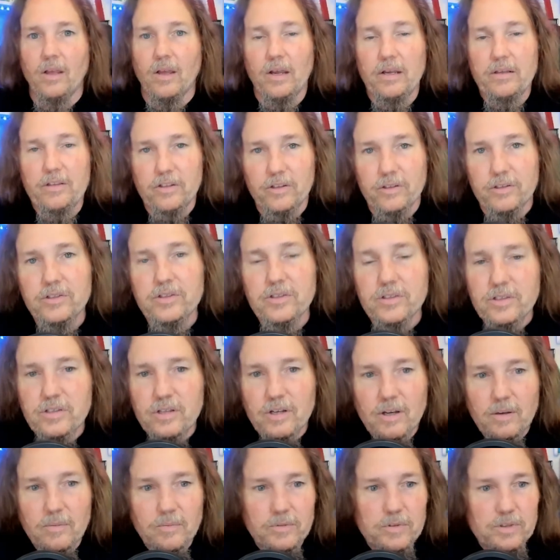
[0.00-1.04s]
there, this is
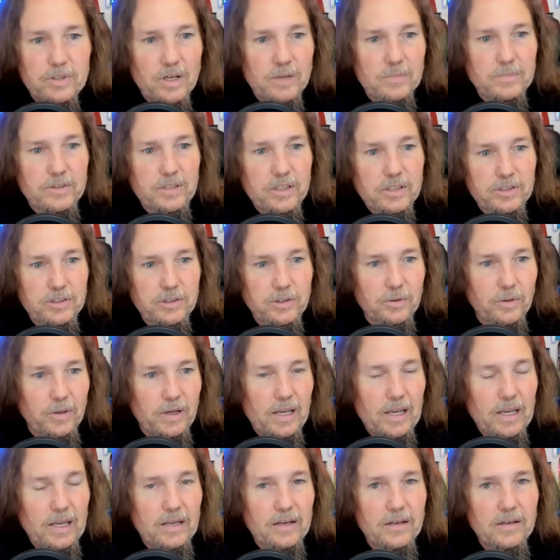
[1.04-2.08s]
Tom with Tom's Tech Show,
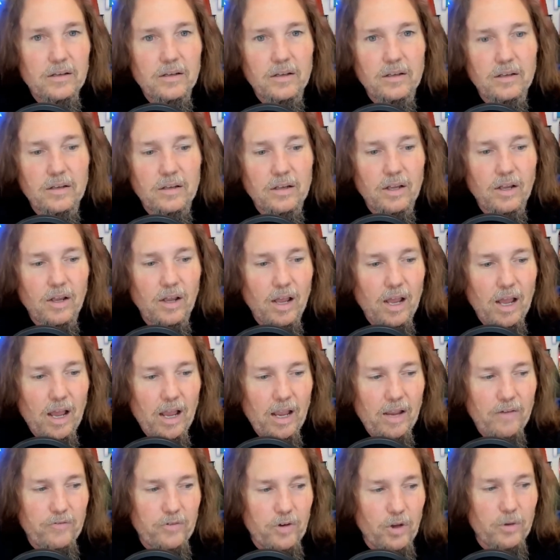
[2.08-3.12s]
and
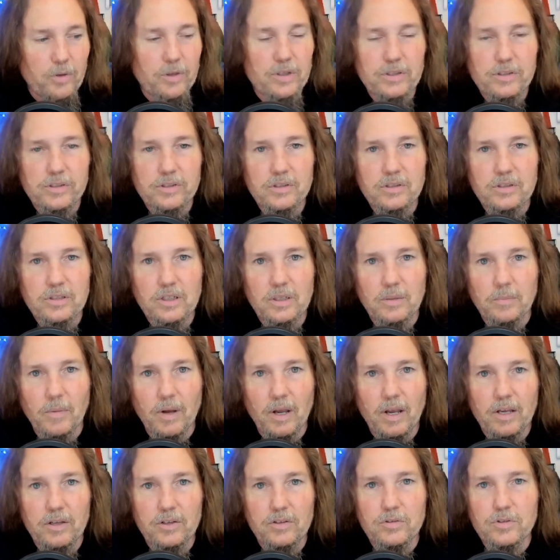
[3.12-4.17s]
I've noticed in
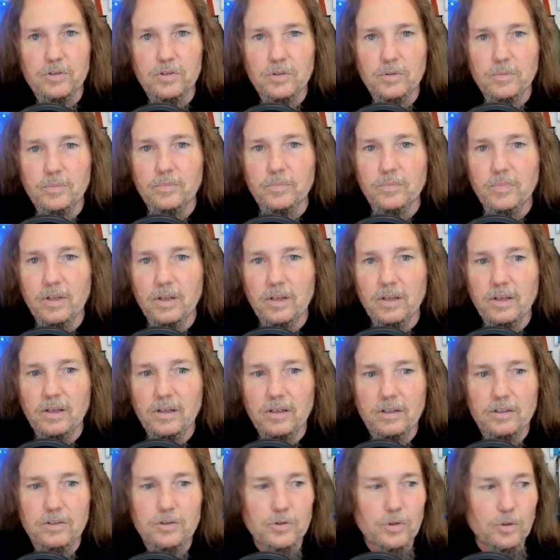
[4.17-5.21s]
my YouTube uh,
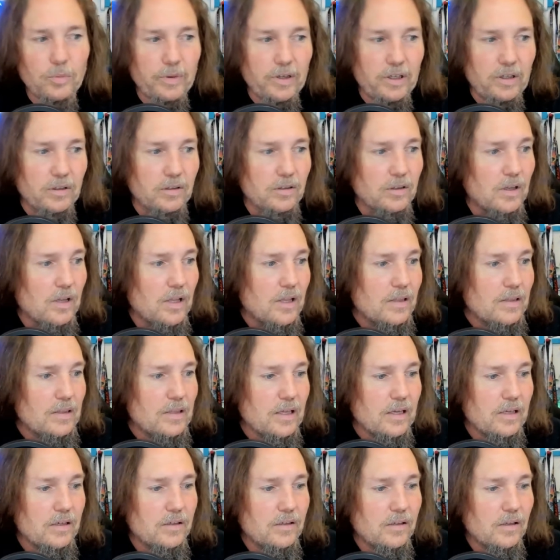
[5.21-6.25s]
control panel
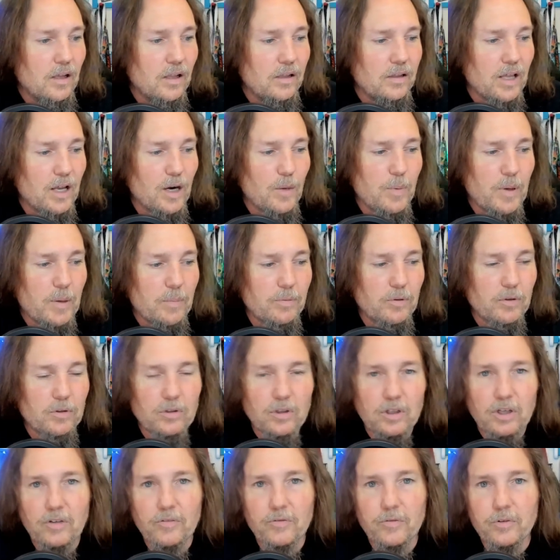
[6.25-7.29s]
that a lot of people are
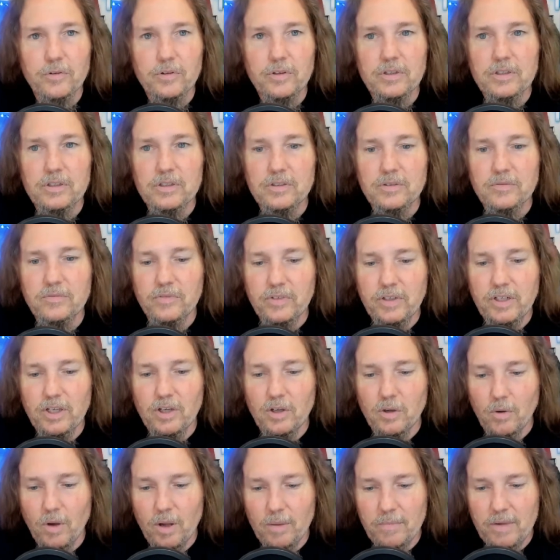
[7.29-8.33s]
looking for this
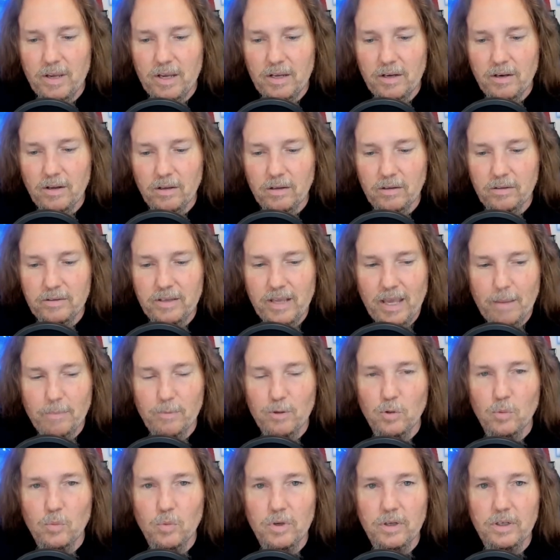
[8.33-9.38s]
video I made on
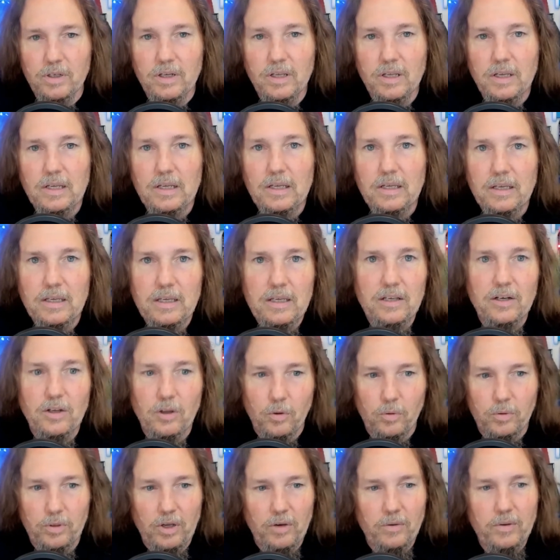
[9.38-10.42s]
Capital One
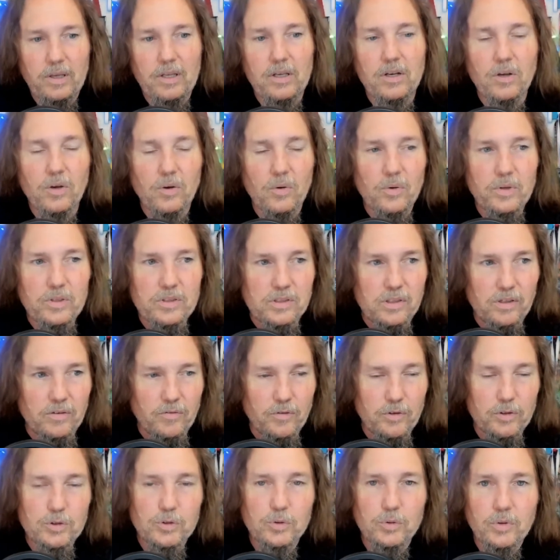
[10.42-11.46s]
Eno. Now, Eno is a
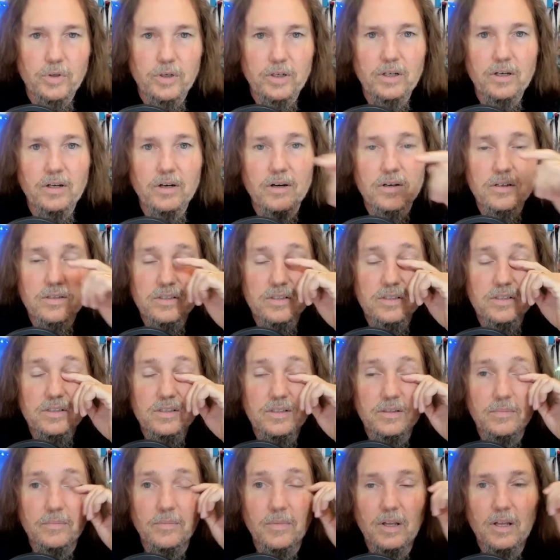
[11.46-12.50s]
virtual credit card
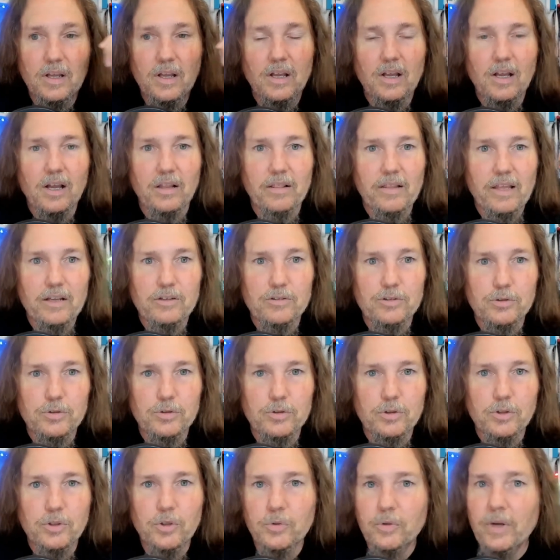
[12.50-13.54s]
system, allows you
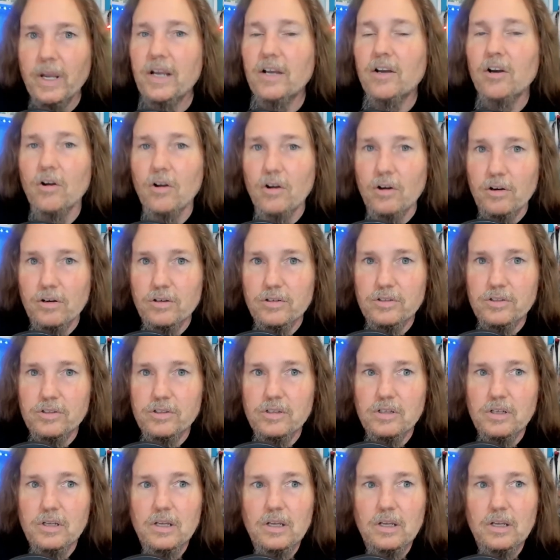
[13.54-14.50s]
to create cards